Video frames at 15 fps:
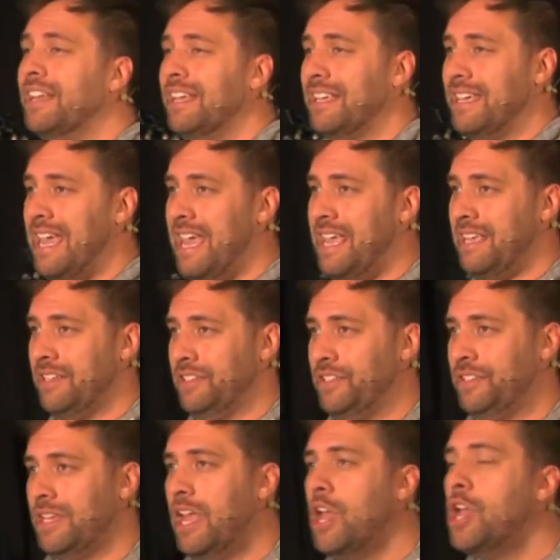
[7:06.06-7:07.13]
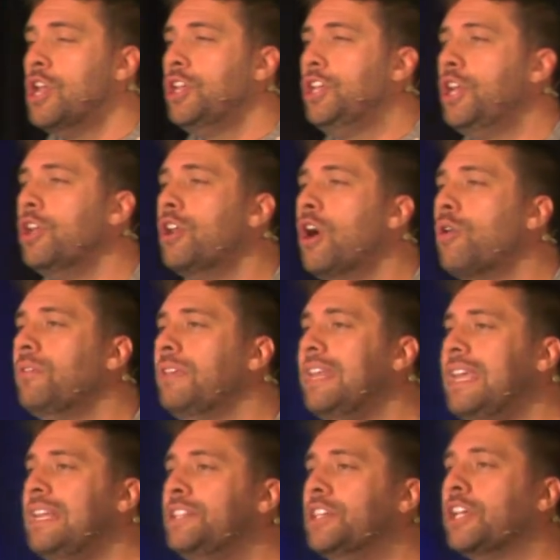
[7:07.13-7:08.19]
Kings. You don't
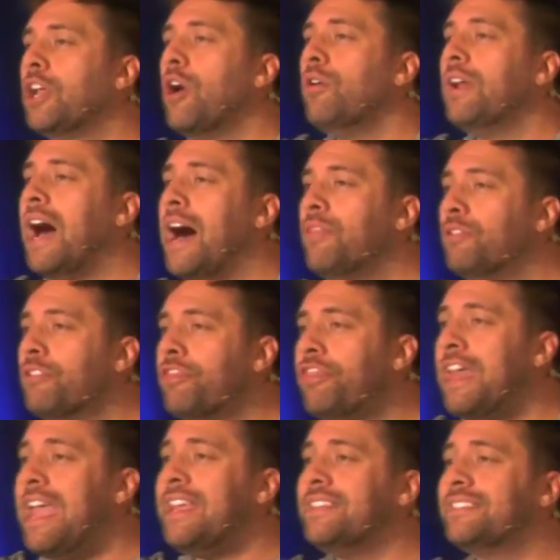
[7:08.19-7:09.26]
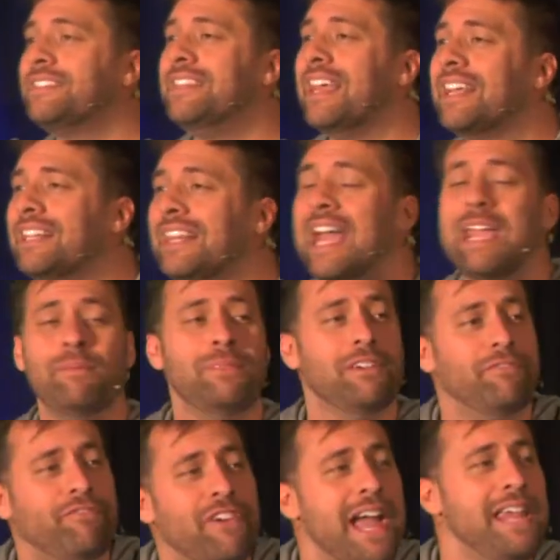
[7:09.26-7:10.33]
need to go to other things that claim to
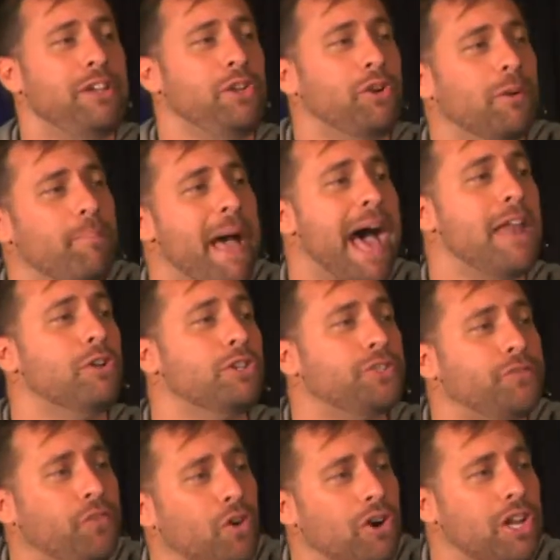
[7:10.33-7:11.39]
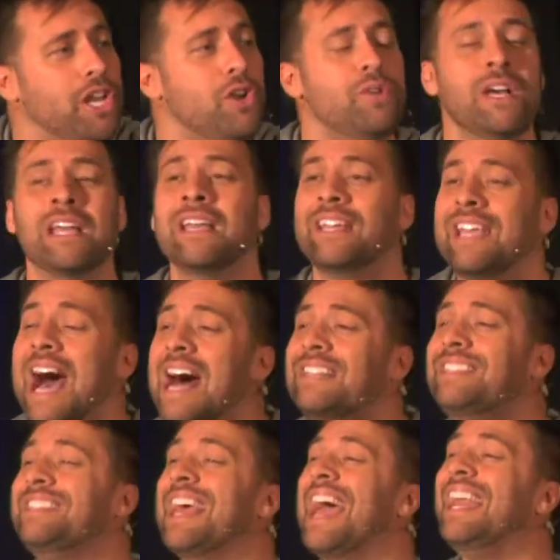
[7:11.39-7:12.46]
fight your battles for you. God
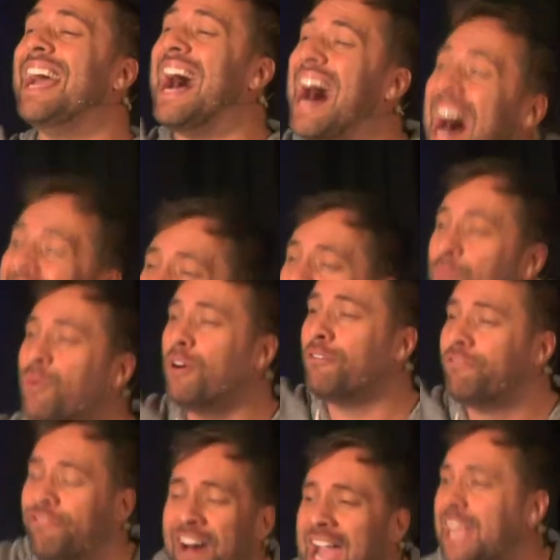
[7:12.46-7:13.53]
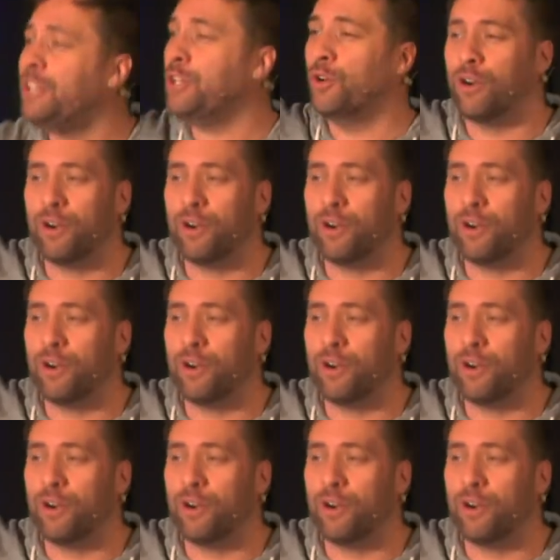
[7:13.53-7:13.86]
said, "I will fight your